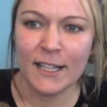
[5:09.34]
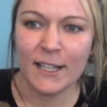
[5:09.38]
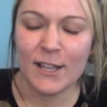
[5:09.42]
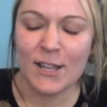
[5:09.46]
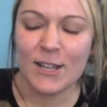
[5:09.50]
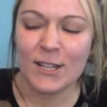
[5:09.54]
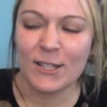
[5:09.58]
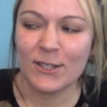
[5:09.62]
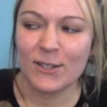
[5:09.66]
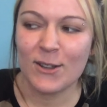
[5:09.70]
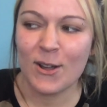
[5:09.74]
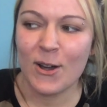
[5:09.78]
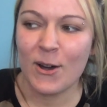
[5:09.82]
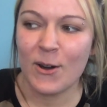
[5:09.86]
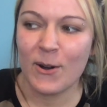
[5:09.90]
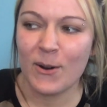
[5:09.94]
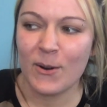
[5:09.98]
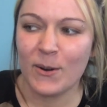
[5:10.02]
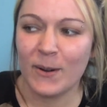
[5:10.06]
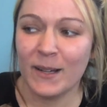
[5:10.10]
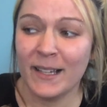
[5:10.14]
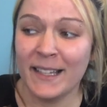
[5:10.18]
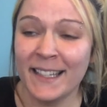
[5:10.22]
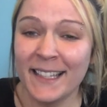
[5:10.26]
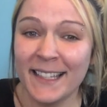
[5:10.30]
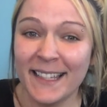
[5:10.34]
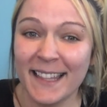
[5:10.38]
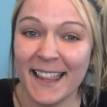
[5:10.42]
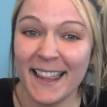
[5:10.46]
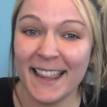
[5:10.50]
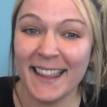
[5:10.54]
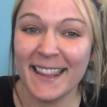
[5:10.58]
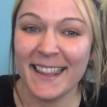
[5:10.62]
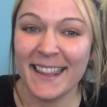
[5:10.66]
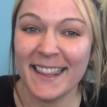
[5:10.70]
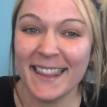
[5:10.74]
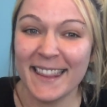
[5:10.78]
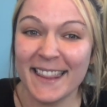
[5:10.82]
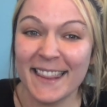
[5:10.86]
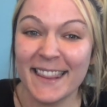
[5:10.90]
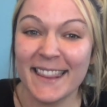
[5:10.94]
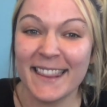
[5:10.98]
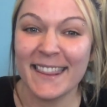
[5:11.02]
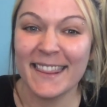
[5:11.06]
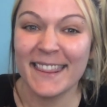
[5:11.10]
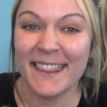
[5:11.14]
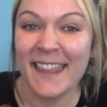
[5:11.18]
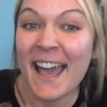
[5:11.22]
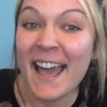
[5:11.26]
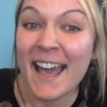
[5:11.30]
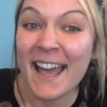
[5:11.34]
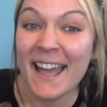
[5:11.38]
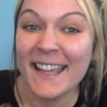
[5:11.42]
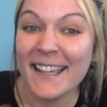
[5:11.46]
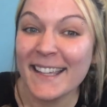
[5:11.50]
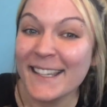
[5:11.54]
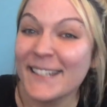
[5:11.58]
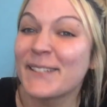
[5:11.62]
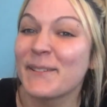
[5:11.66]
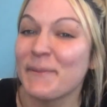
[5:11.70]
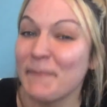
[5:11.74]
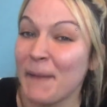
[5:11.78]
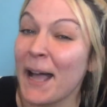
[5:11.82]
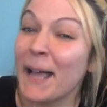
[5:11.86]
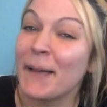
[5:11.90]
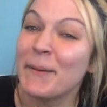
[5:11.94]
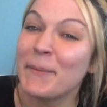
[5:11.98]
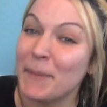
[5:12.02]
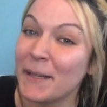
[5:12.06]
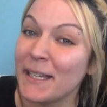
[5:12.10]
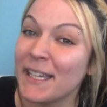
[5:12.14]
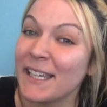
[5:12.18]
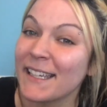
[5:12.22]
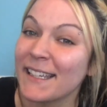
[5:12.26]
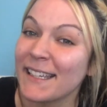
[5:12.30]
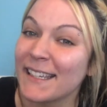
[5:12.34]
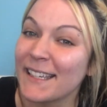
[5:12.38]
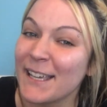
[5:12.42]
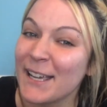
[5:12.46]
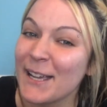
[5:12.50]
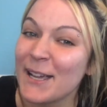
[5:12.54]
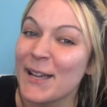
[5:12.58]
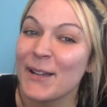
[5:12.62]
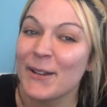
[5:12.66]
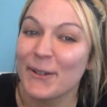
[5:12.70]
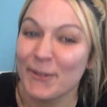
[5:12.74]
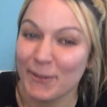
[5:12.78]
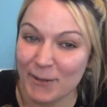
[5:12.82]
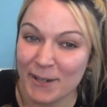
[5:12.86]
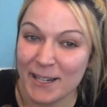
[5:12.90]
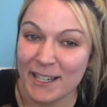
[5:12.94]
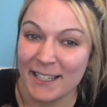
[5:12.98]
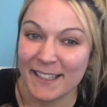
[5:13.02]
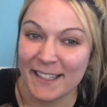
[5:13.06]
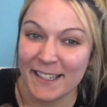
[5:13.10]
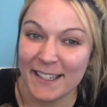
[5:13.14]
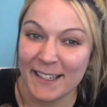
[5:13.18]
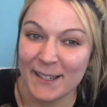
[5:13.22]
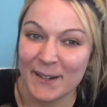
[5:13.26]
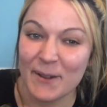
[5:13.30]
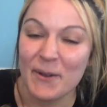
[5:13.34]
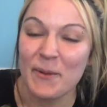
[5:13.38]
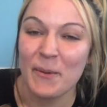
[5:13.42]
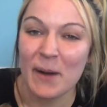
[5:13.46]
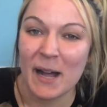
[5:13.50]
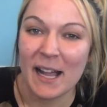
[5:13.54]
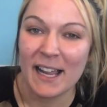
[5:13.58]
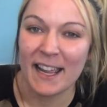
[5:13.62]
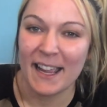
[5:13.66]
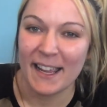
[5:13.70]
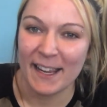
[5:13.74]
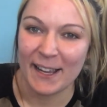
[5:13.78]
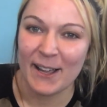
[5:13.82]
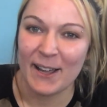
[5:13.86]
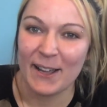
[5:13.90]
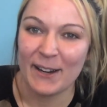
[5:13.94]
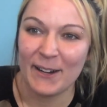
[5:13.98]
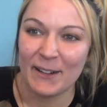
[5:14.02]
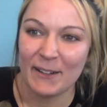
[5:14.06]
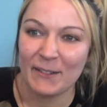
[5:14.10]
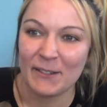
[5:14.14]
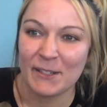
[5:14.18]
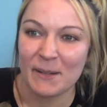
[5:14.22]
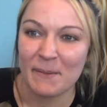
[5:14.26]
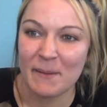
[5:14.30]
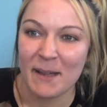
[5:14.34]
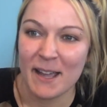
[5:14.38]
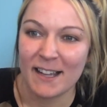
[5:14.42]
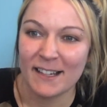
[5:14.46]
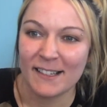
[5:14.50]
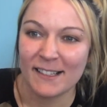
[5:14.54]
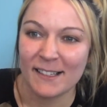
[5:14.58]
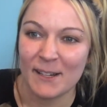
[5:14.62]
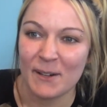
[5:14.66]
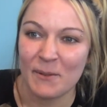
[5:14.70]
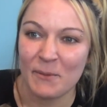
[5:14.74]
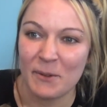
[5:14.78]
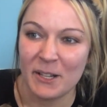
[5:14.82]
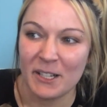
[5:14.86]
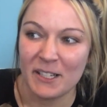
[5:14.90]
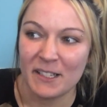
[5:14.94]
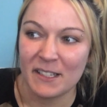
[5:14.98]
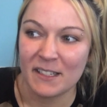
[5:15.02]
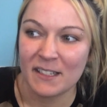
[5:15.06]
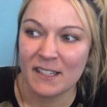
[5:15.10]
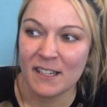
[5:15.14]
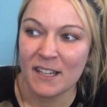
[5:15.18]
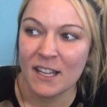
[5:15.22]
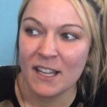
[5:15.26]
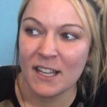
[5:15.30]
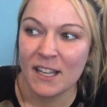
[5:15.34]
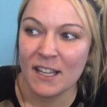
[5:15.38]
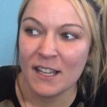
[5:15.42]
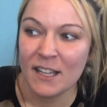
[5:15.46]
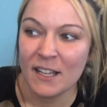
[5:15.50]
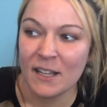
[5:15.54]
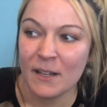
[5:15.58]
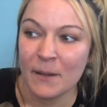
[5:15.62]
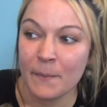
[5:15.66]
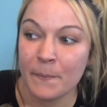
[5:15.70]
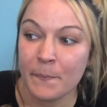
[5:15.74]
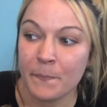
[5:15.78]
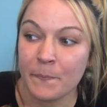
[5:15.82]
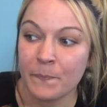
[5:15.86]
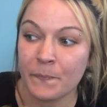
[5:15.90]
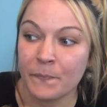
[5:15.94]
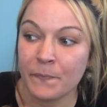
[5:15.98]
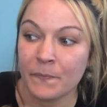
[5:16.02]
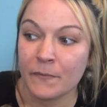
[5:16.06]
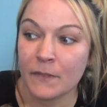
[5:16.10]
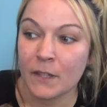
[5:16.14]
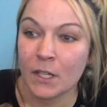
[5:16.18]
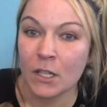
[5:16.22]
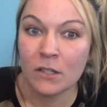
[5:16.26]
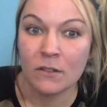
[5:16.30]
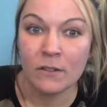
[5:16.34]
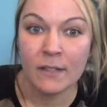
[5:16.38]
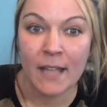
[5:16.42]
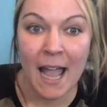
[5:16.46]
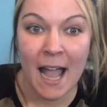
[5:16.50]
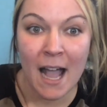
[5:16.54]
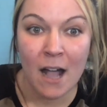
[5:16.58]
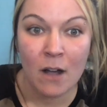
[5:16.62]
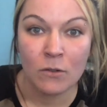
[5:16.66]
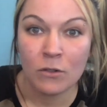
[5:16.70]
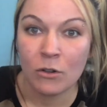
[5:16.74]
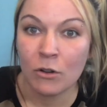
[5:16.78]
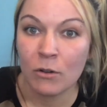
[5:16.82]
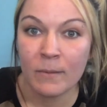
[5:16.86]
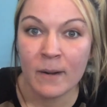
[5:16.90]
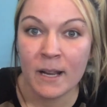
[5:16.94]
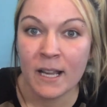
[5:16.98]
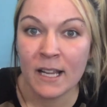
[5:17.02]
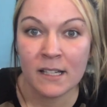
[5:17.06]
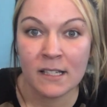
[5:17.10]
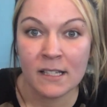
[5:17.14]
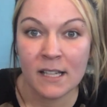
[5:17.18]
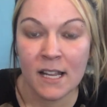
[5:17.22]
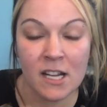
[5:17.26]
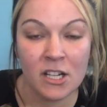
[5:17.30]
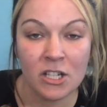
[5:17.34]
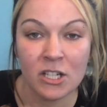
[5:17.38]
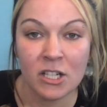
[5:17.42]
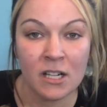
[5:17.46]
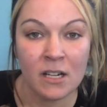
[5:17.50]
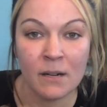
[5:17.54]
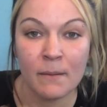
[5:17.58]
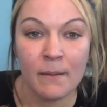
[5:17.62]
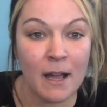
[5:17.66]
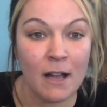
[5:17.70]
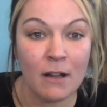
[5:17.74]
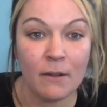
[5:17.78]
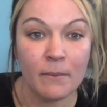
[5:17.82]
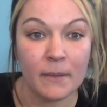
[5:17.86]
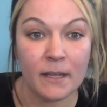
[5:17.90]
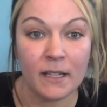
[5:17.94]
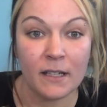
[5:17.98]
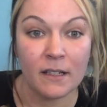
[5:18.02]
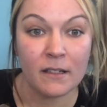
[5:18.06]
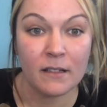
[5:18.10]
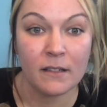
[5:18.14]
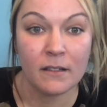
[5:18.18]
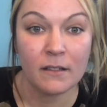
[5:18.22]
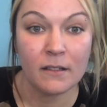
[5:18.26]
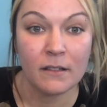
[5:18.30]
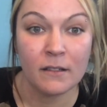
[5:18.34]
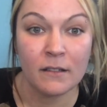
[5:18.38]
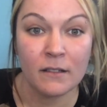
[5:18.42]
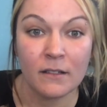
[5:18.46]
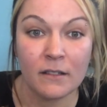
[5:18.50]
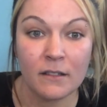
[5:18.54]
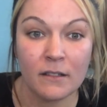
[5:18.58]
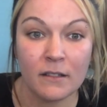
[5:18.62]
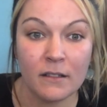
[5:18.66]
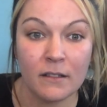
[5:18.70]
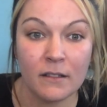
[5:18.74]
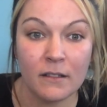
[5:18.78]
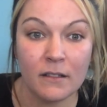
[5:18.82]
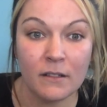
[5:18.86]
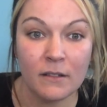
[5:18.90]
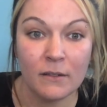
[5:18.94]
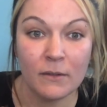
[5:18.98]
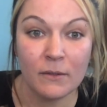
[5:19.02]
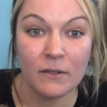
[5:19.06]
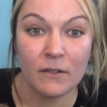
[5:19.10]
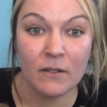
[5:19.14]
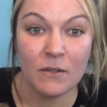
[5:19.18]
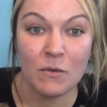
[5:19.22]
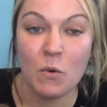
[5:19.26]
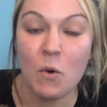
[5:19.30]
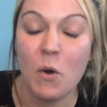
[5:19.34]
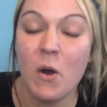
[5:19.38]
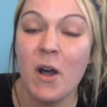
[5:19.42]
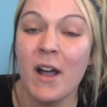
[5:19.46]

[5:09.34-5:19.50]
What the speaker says: So that is my big reason why I got off Suboxone was now nobody can say shit about me.